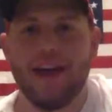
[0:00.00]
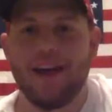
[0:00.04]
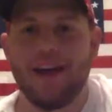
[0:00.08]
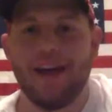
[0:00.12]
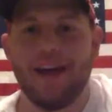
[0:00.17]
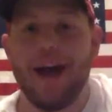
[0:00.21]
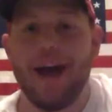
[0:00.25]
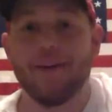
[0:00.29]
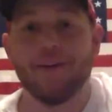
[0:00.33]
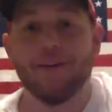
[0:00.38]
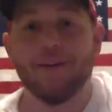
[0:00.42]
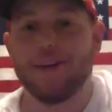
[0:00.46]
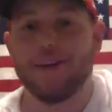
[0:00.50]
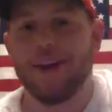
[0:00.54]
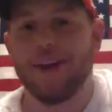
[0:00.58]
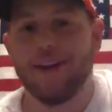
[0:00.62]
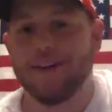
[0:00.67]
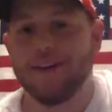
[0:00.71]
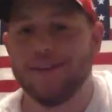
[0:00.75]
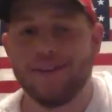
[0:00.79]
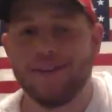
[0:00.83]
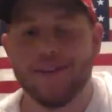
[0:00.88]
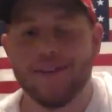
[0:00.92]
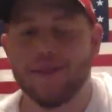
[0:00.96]
I don't care.
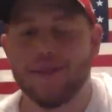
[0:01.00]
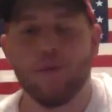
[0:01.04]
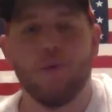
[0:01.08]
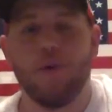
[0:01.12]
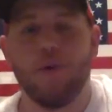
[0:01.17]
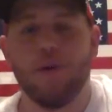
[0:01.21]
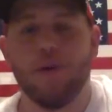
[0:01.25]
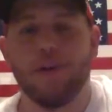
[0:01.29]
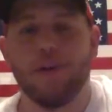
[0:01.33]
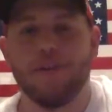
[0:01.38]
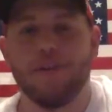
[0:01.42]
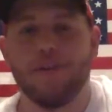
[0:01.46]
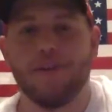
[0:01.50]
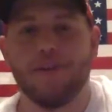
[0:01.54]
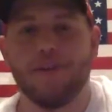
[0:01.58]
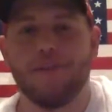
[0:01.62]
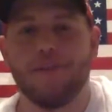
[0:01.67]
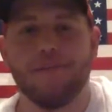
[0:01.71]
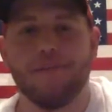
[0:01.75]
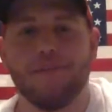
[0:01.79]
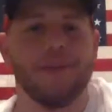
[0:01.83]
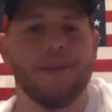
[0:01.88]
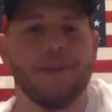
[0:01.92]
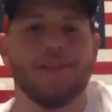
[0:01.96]
Neither one of
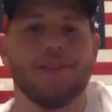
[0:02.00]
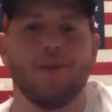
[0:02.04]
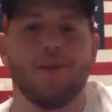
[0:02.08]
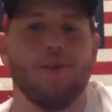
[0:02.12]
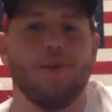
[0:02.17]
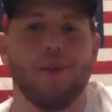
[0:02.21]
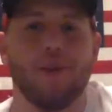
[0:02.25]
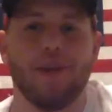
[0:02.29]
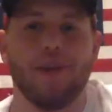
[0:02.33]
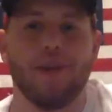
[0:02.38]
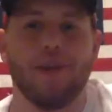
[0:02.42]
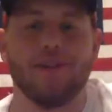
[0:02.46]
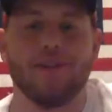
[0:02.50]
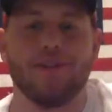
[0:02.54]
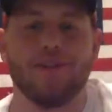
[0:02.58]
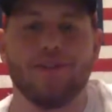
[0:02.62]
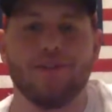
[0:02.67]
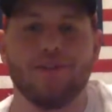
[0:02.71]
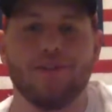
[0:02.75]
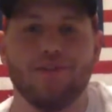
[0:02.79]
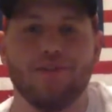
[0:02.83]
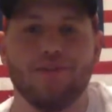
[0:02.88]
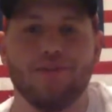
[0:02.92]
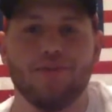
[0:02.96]
them is going
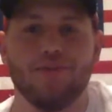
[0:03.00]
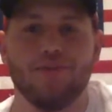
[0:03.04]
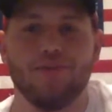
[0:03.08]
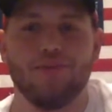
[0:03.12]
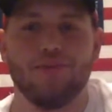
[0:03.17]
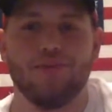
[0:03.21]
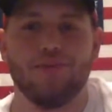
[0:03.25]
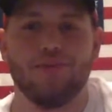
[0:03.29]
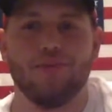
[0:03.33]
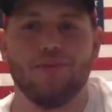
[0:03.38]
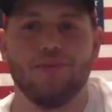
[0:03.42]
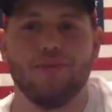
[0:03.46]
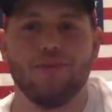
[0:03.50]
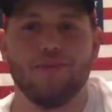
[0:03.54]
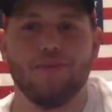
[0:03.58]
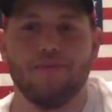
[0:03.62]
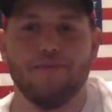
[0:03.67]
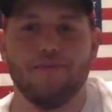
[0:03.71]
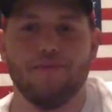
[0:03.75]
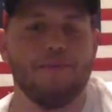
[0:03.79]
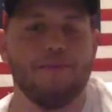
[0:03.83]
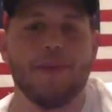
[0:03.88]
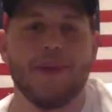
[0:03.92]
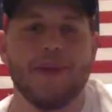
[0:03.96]
to
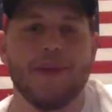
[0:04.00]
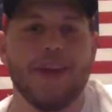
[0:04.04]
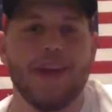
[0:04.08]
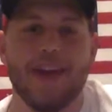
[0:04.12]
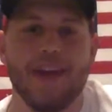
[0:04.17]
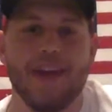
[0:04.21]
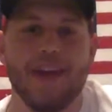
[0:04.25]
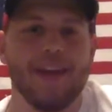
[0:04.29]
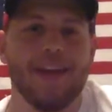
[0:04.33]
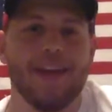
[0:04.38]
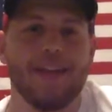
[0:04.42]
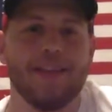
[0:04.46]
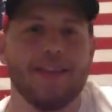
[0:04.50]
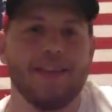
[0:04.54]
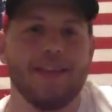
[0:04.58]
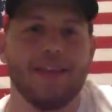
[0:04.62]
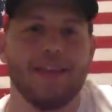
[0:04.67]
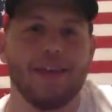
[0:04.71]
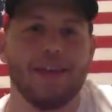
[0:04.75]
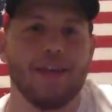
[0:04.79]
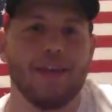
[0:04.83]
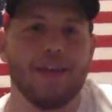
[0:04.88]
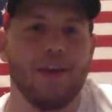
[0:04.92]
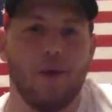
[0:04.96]
be
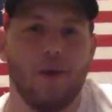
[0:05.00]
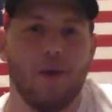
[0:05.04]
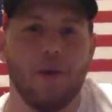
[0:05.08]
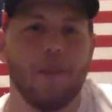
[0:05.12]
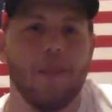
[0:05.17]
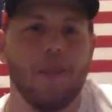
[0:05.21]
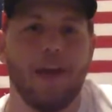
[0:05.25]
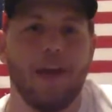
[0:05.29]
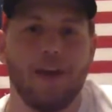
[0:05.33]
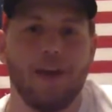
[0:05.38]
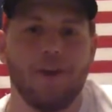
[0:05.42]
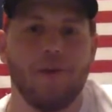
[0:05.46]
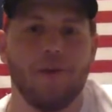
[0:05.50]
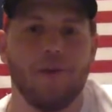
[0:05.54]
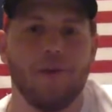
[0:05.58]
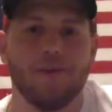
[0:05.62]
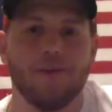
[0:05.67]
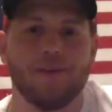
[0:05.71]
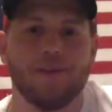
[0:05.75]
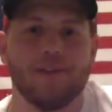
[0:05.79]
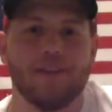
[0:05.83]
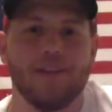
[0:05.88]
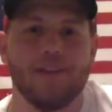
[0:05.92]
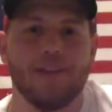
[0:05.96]
anything on that
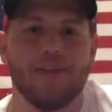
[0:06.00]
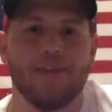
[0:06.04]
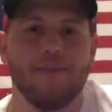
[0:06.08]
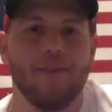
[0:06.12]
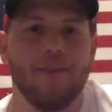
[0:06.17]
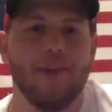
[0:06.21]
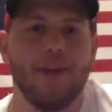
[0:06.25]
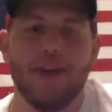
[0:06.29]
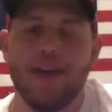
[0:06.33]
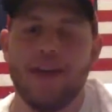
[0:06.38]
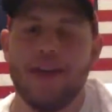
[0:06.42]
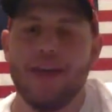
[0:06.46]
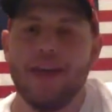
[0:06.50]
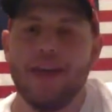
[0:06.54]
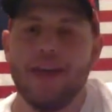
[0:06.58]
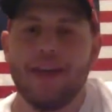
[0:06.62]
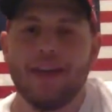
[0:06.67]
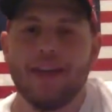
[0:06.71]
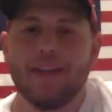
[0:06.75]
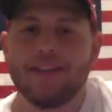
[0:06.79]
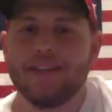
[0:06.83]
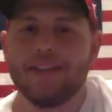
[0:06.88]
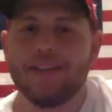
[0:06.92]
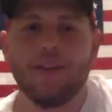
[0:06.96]
Colts team.
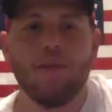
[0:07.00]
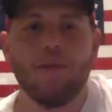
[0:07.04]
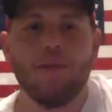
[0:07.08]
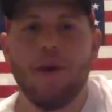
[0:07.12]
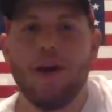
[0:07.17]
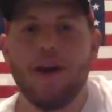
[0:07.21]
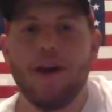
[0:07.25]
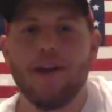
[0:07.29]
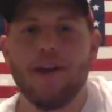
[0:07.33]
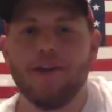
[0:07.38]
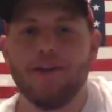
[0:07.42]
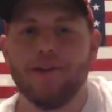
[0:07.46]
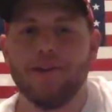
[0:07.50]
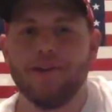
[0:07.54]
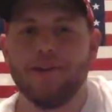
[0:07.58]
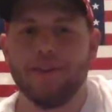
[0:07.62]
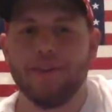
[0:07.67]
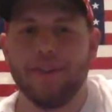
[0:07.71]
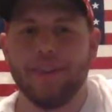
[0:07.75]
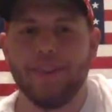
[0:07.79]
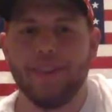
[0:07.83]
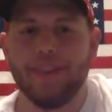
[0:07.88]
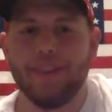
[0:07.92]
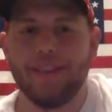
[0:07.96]
T.Y.
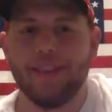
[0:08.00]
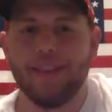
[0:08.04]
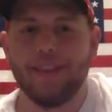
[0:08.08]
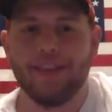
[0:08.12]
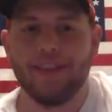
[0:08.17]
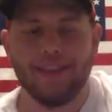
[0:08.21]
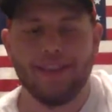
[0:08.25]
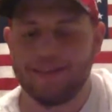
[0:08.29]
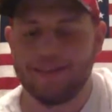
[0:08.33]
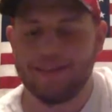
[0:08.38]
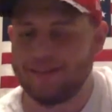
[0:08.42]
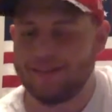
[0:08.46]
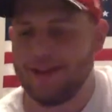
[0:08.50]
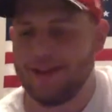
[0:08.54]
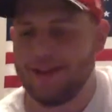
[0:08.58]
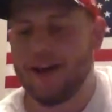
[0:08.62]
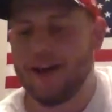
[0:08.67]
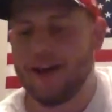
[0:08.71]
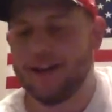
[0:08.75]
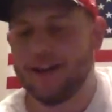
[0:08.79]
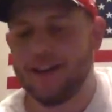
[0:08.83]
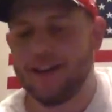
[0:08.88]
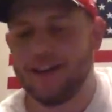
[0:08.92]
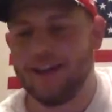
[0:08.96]
Hilton is
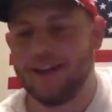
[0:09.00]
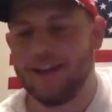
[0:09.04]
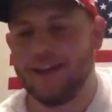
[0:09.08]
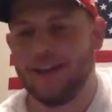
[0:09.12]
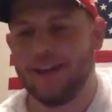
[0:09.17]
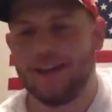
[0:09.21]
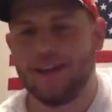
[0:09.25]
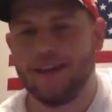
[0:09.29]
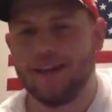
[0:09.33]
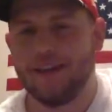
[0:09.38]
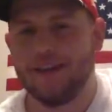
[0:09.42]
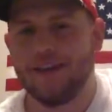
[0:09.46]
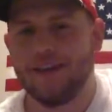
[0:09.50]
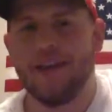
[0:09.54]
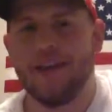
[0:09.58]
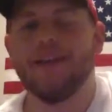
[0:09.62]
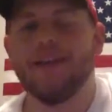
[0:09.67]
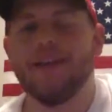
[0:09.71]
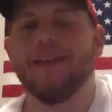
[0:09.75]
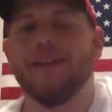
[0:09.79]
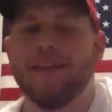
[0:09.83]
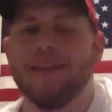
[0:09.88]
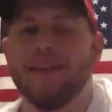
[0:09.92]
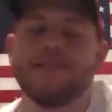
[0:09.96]
not getting
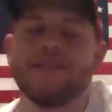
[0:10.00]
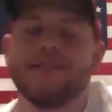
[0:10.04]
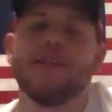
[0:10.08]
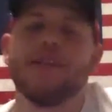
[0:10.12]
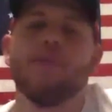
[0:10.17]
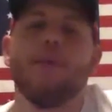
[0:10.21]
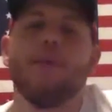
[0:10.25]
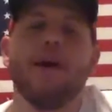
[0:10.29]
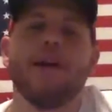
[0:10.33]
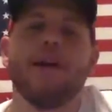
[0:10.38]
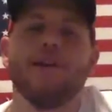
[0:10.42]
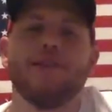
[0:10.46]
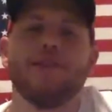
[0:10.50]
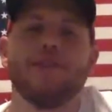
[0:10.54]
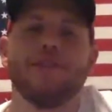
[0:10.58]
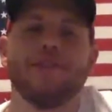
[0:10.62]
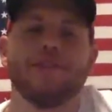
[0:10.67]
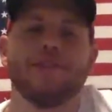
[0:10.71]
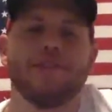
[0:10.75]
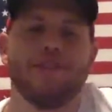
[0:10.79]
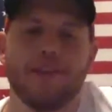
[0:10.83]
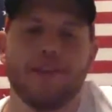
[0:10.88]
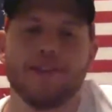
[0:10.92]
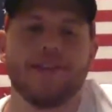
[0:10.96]
T.Y.
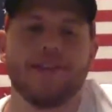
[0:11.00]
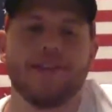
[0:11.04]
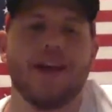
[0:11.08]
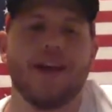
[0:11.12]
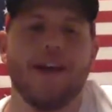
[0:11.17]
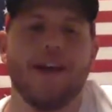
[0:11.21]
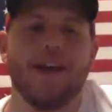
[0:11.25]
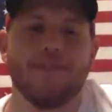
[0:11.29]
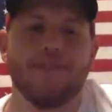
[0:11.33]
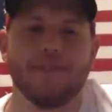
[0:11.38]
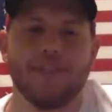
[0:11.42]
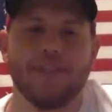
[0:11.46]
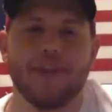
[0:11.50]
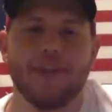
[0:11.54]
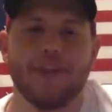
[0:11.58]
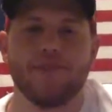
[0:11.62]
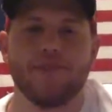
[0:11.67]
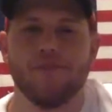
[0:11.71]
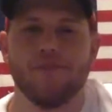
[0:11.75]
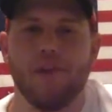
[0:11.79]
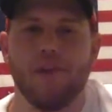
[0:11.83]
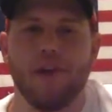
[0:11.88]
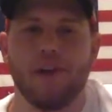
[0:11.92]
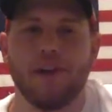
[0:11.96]
Hilton doesn't have his
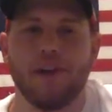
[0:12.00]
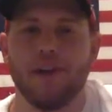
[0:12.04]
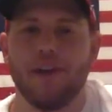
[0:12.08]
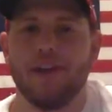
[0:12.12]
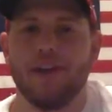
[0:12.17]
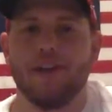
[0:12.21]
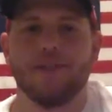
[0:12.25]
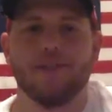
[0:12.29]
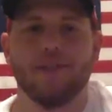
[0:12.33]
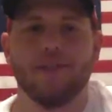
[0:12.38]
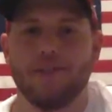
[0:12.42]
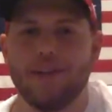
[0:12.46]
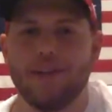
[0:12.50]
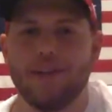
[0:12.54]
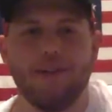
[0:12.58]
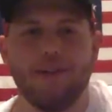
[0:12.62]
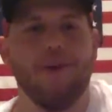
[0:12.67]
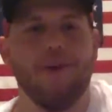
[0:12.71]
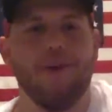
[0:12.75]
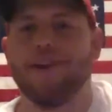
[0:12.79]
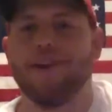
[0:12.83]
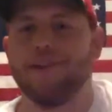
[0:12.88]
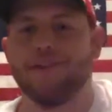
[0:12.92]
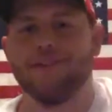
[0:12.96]
Andrew Luck. So
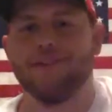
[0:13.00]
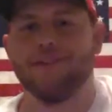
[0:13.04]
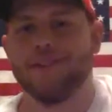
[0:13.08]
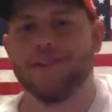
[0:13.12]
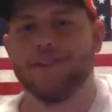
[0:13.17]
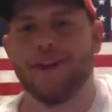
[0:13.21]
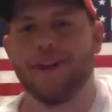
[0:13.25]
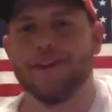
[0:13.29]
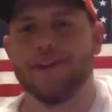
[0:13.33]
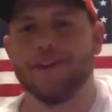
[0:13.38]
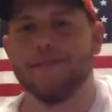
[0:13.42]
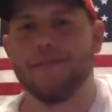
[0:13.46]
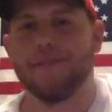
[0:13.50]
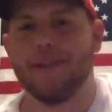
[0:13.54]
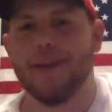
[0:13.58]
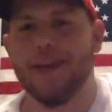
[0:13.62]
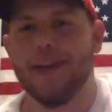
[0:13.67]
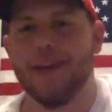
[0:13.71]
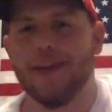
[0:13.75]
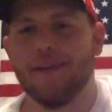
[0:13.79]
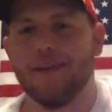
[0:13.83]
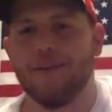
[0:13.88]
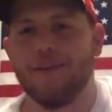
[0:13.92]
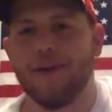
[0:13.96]
T.Y. Hilton's not going to be
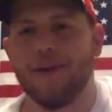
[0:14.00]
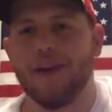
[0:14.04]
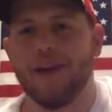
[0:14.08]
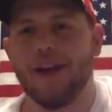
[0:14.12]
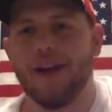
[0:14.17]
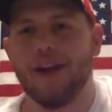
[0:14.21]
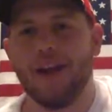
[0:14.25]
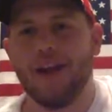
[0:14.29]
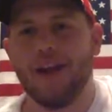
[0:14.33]
anywhere.